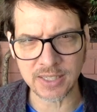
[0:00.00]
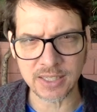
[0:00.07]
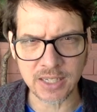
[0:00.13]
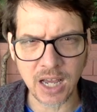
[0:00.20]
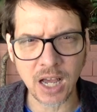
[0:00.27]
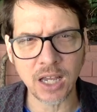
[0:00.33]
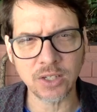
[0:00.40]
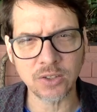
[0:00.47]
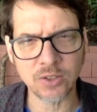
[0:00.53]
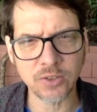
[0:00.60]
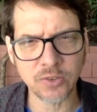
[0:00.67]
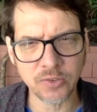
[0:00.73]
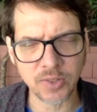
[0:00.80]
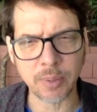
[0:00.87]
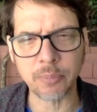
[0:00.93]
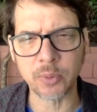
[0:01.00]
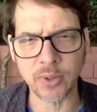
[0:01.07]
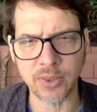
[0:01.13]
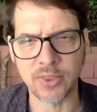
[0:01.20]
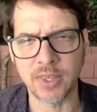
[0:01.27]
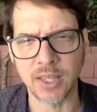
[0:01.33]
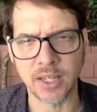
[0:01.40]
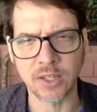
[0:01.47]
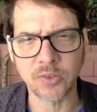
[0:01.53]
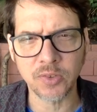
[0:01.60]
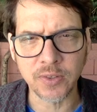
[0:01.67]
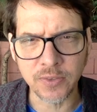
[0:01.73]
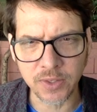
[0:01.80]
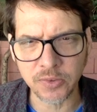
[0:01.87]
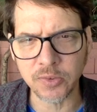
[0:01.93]
not separate things,
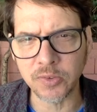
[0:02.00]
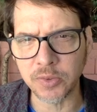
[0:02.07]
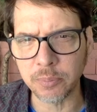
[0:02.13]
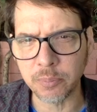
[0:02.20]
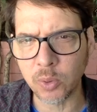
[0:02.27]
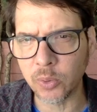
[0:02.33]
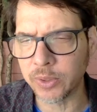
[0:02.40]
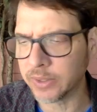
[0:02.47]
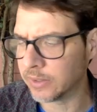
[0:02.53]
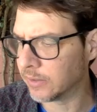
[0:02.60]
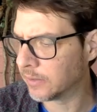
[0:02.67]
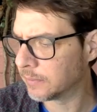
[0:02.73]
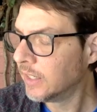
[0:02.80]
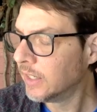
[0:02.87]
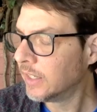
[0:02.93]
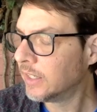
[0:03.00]
and this is important.